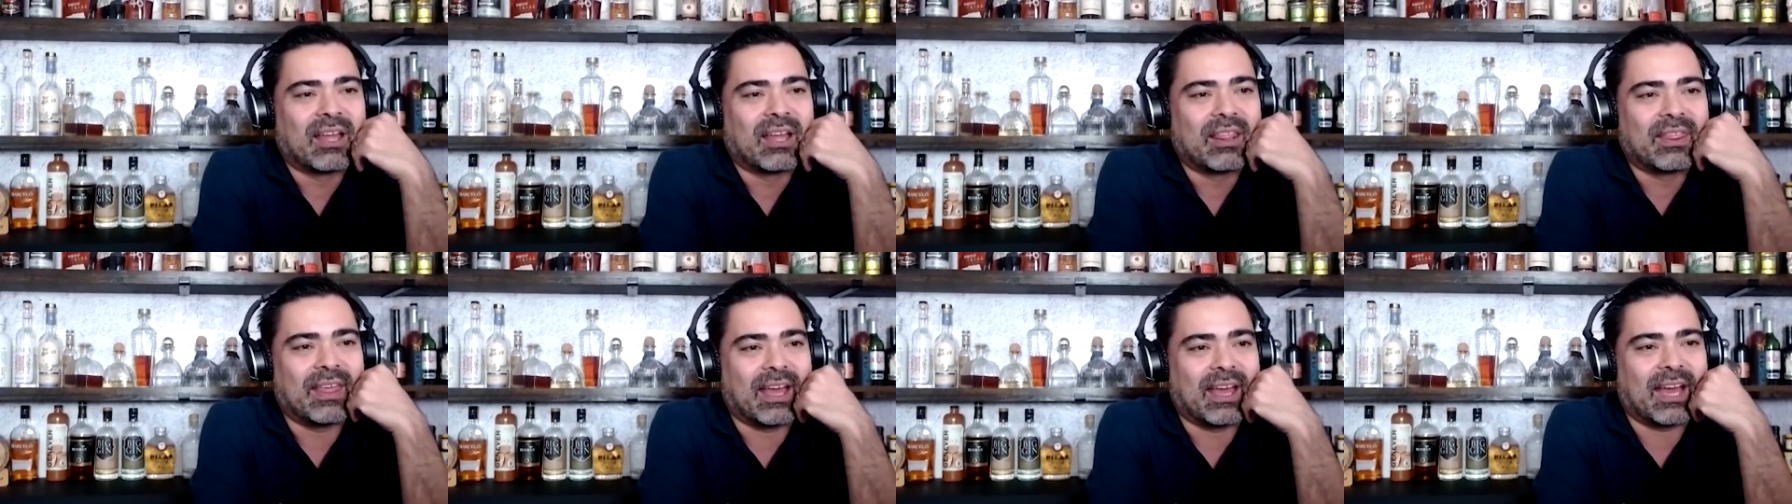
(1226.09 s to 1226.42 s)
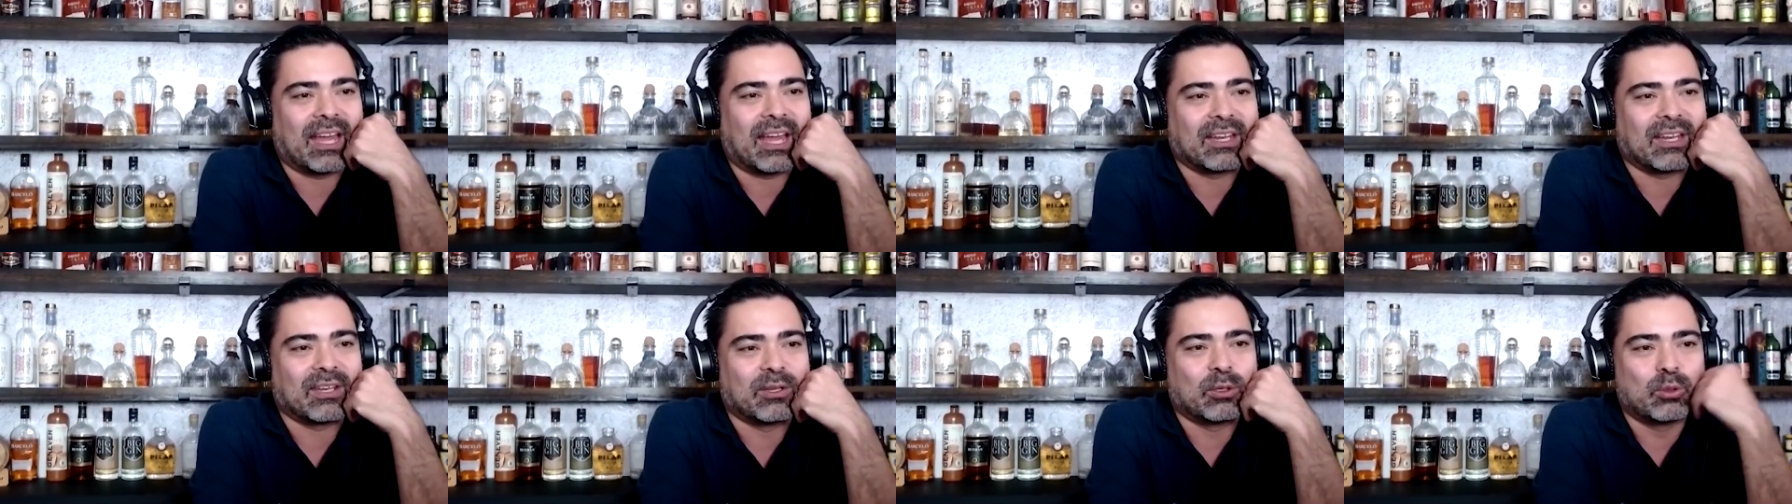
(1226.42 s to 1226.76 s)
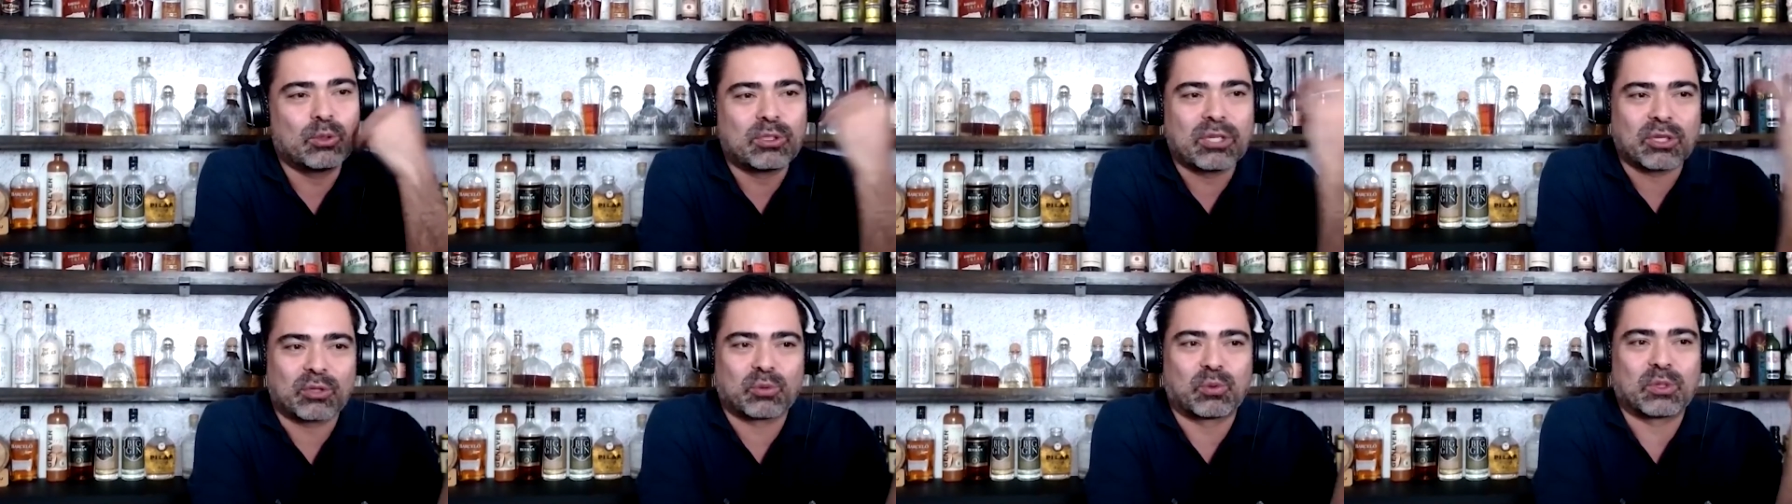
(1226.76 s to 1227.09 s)
that you
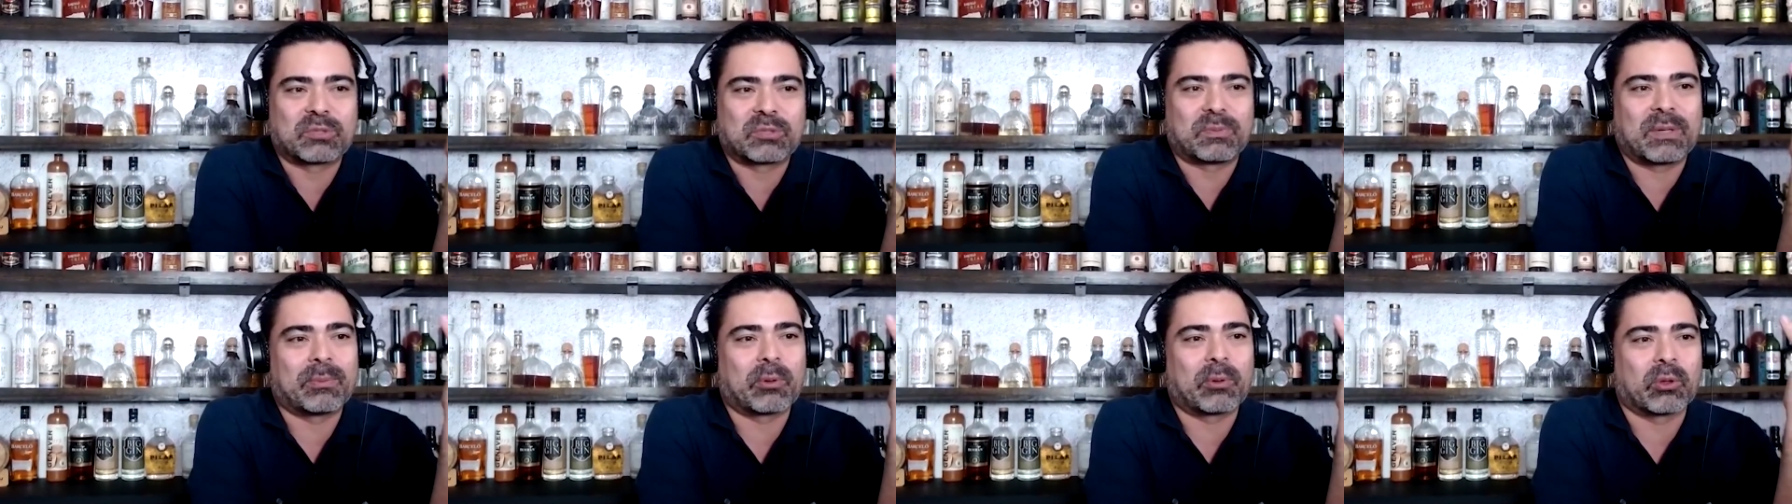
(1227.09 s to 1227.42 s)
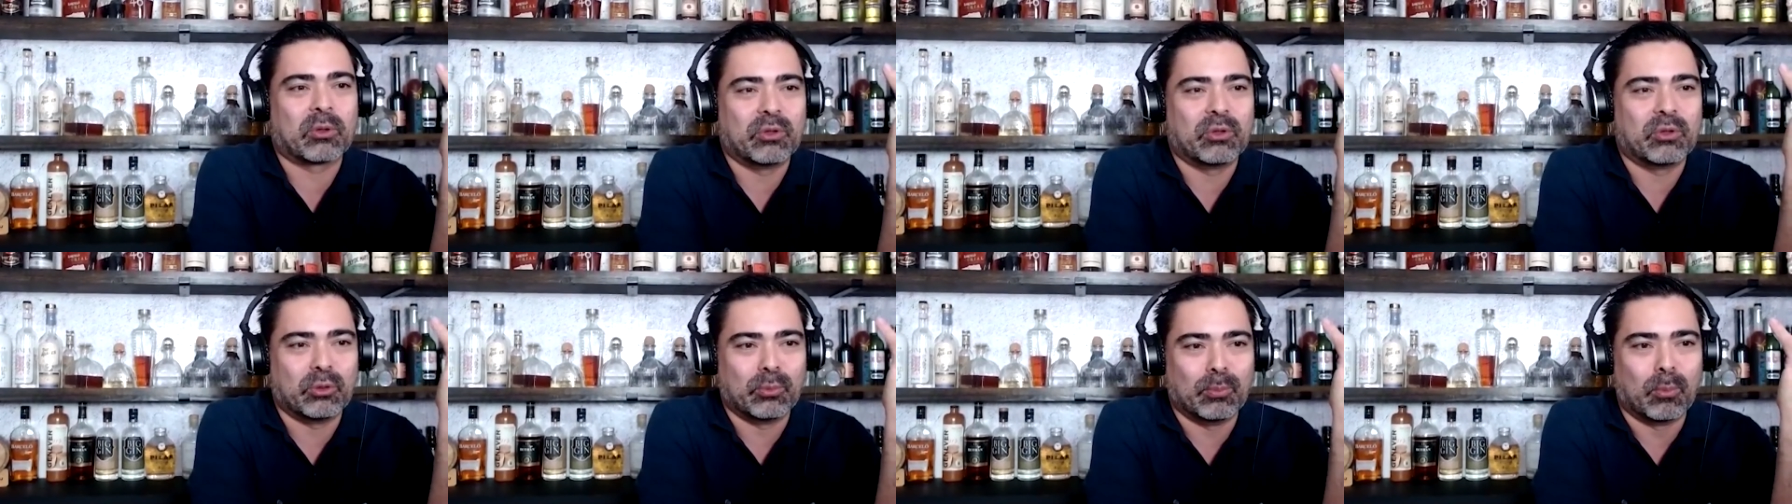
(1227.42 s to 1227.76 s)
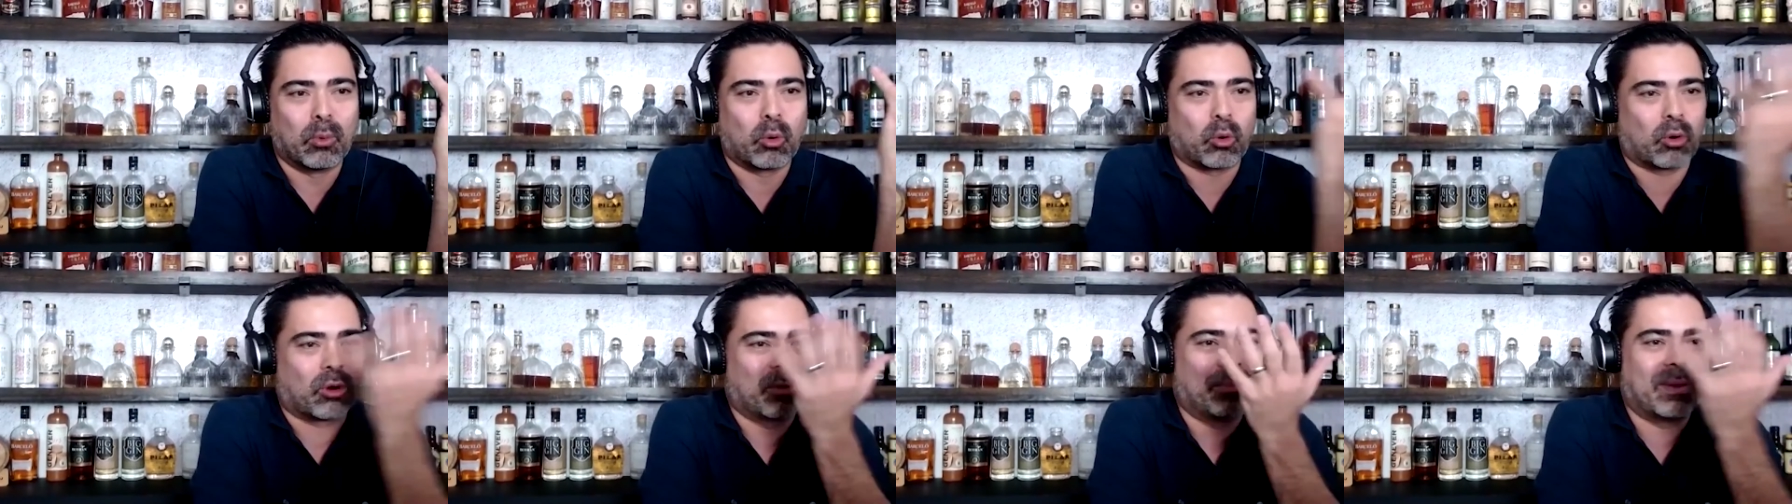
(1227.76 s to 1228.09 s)
just wish people knew
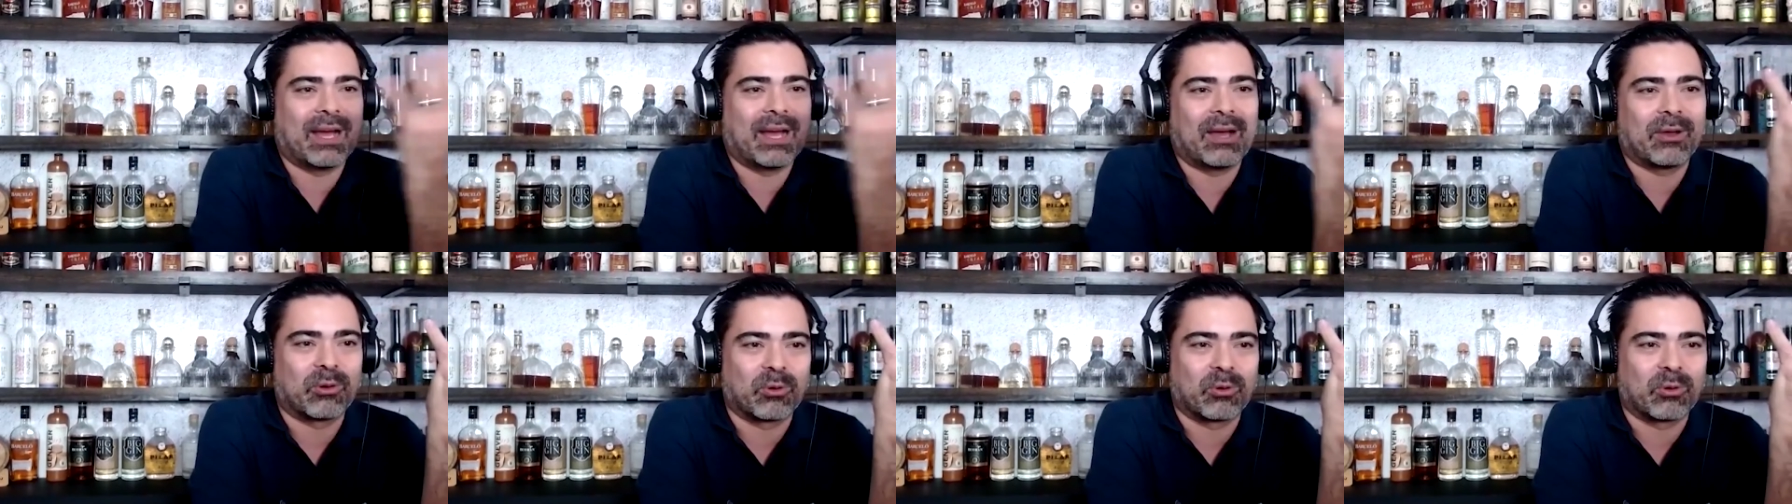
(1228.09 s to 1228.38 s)
more about,